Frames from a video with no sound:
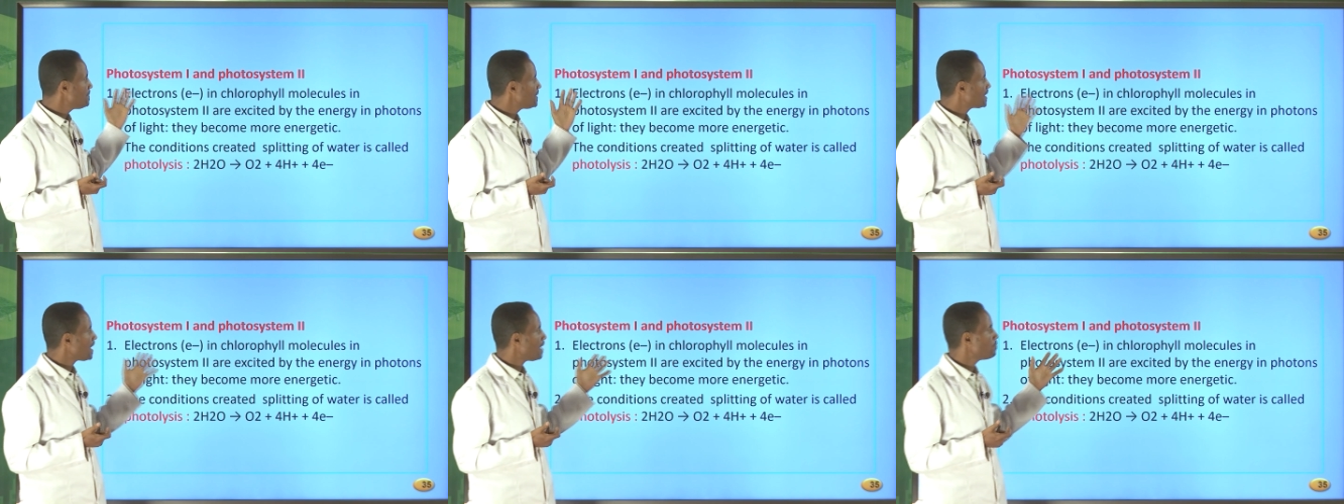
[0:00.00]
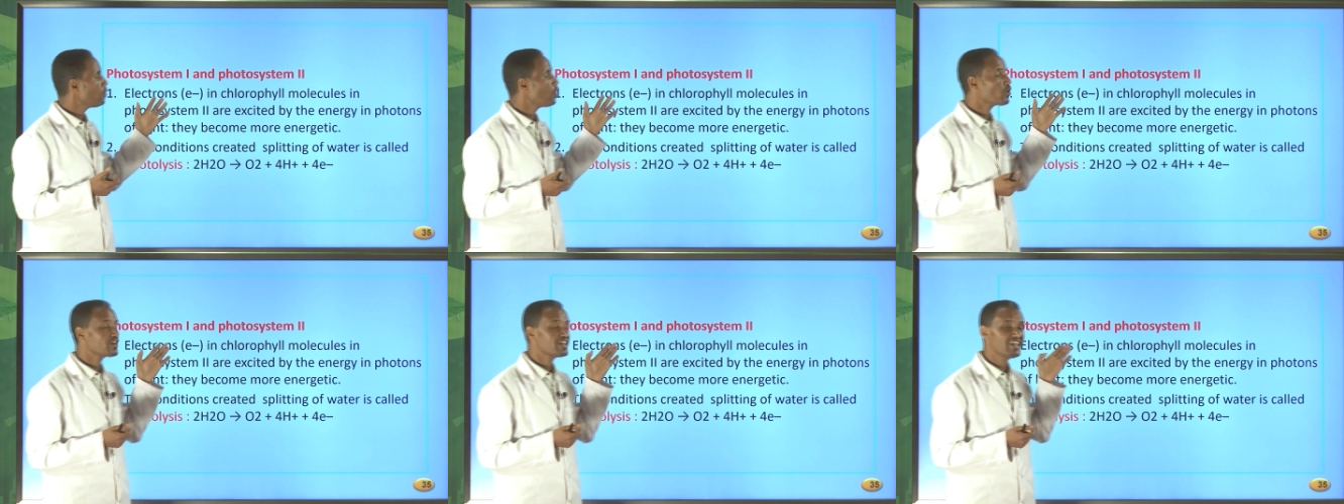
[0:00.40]
become
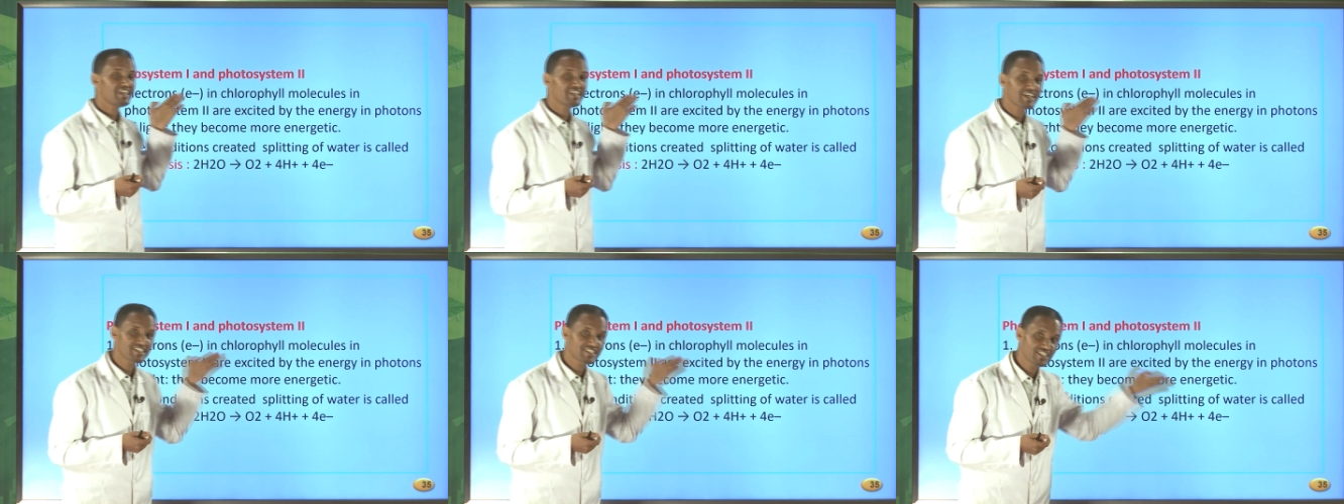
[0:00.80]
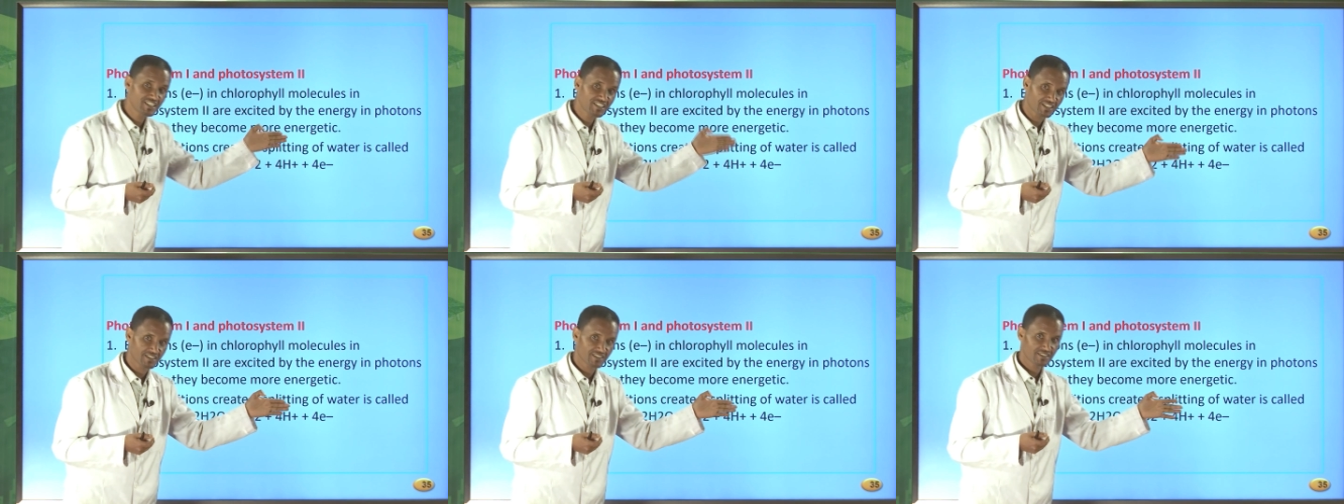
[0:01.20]
more
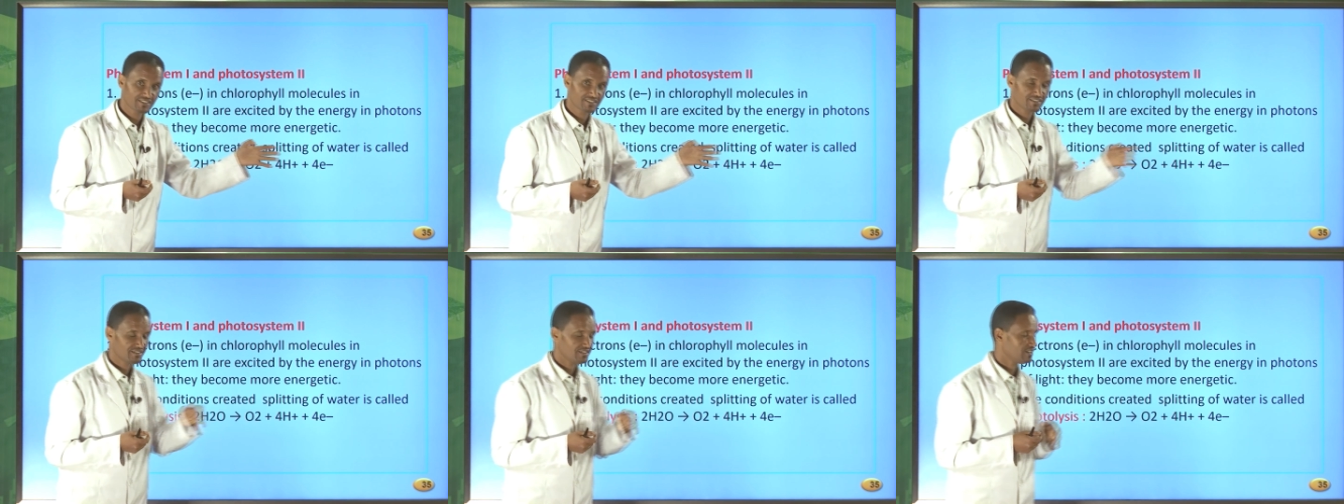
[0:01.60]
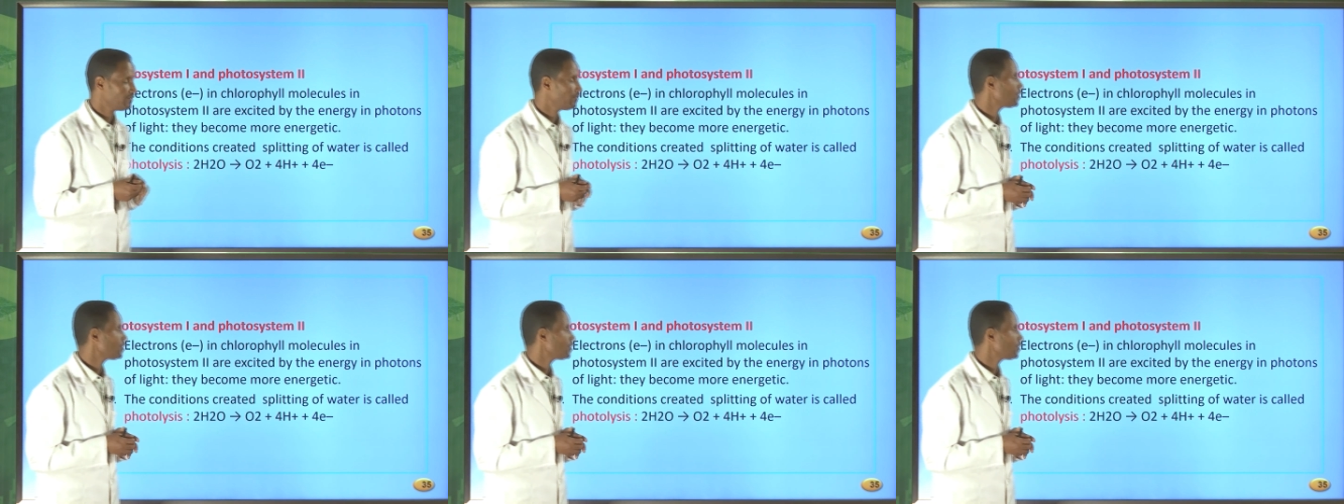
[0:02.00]
energetic in